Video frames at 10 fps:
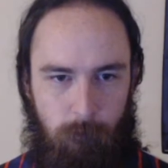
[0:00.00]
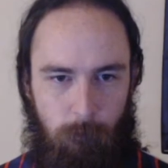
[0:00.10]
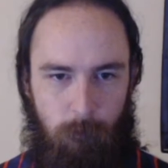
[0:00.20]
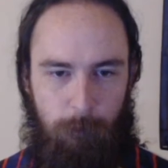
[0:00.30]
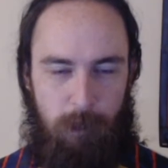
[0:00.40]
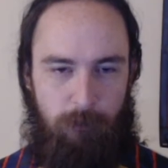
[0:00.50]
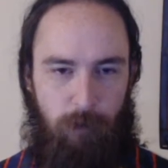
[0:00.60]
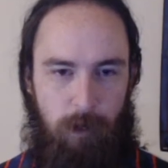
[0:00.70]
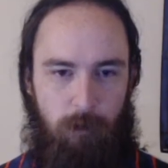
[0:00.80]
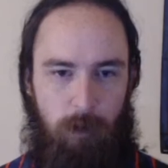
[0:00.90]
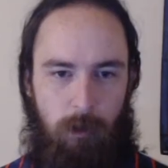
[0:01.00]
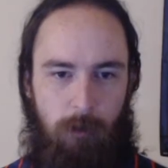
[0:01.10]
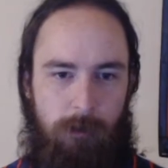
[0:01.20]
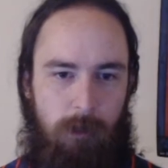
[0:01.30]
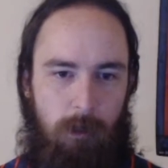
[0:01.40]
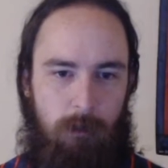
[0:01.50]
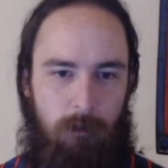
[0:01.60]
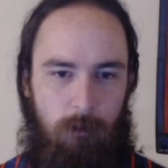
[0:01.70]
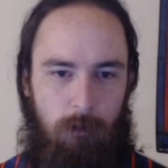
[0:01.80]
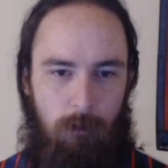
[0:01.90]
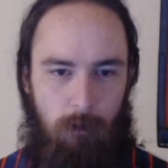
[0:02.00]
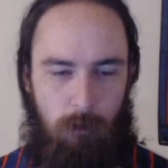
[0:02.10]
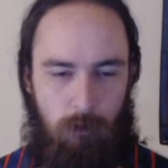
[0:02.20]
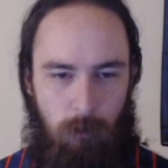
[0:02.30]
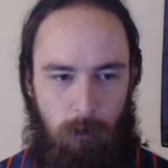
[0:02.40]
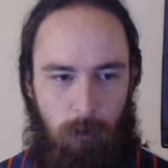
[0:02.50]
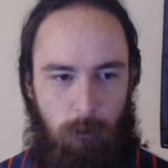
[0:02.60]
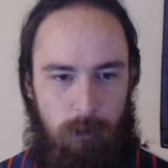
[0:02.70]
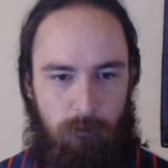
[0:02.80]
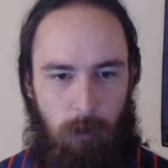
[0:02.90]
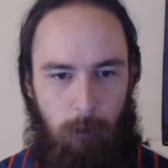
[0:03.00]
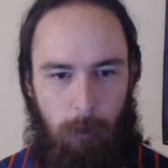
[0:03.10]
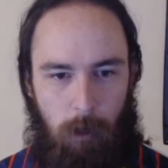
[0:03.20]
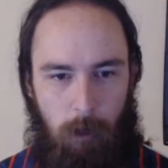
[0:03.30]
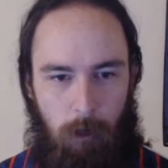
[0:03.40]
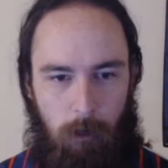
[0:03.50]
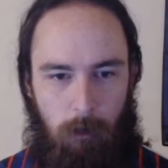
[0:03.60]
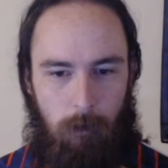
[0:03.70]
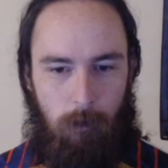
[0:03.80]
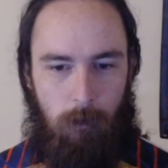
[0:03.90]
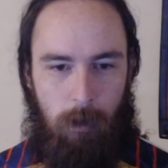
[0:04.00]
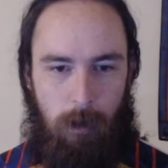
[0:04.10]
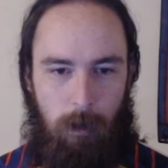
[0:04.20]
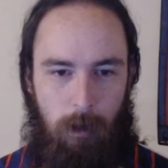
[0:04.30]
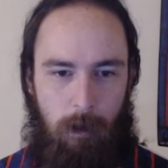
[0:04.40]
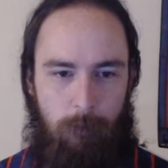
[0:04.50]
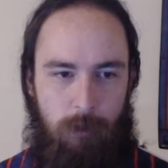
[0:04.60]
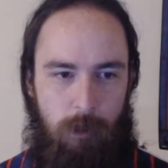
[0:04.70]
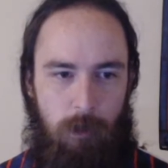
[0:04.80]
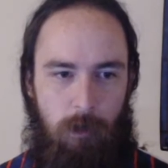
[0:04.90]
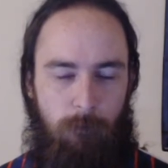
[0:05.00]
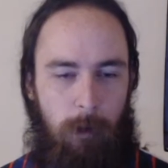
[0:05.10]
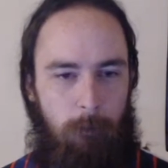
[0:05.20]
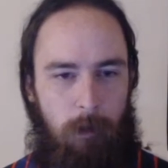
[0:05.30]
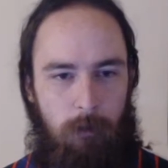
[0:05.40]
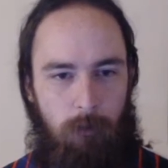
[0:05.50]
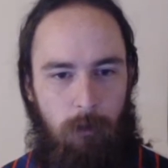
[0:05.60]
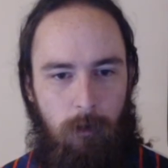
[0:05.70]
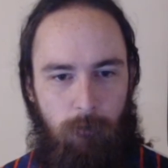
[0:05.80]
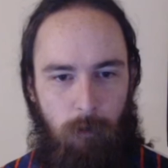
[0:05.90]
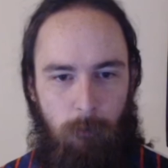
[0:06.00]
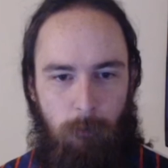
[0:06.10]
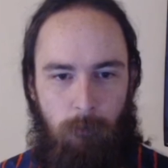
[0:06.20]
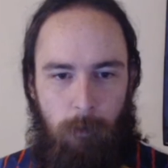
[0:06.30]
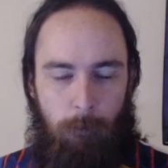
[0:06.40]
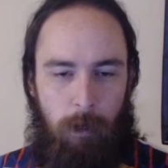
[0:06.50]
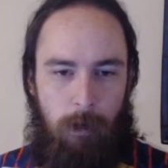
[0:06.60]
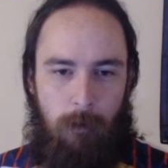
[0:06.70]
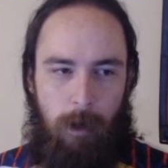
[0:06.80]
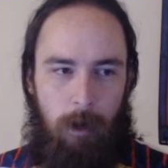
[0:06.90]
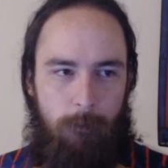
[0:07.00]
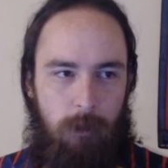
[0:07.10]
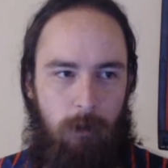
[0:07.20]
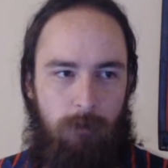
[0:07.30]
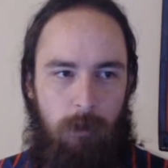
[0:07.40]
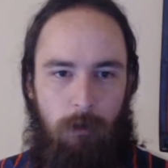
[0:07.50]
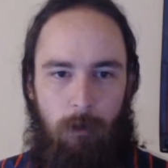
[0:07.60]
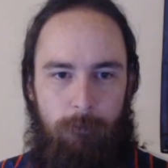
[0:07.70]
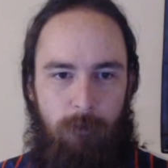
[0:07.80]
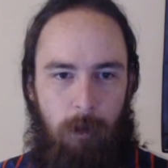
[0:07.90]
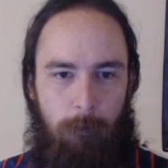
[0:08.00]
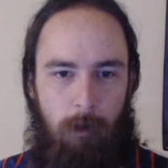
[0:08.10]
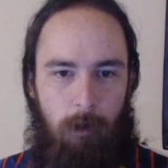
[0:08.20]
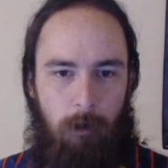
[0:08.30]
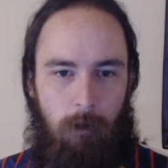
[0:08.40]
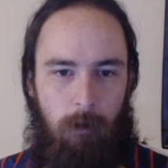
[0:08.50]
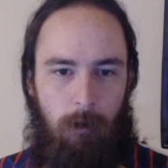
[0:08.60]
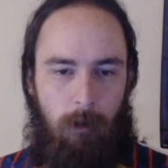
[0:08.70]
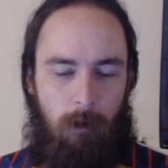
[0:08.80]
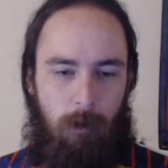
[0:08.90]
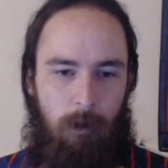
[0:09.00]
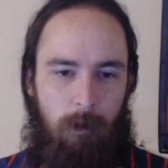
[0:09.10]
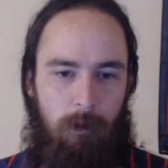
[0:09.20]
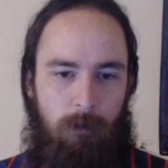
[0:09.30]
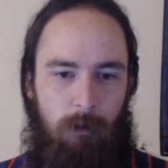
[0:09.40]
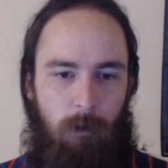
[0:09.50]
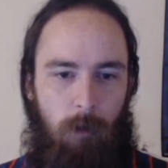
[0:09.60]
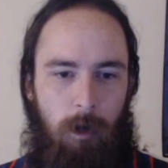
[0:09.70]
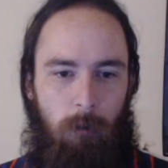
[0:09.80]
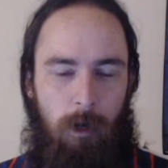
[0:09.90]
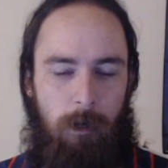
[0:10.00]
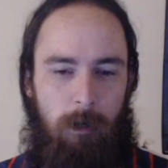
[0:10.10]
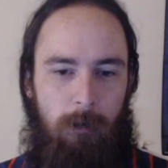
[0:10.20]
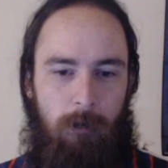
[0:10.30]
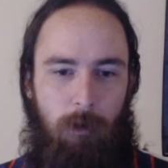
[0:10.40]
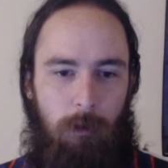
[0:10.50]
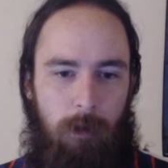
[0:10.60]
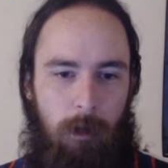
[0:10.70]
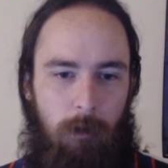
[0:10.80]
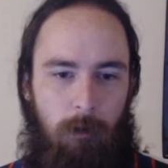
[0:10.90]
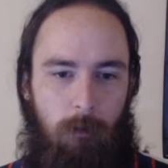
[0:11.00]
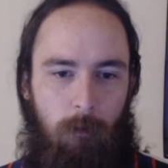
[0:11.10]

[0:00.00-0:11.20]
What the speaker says: Because frankly, those things usually always fall apart. And I'm sure you probably, even if you've been playing online, I'm sure you've seen groups fall apart. So we're not going to have to deal with that.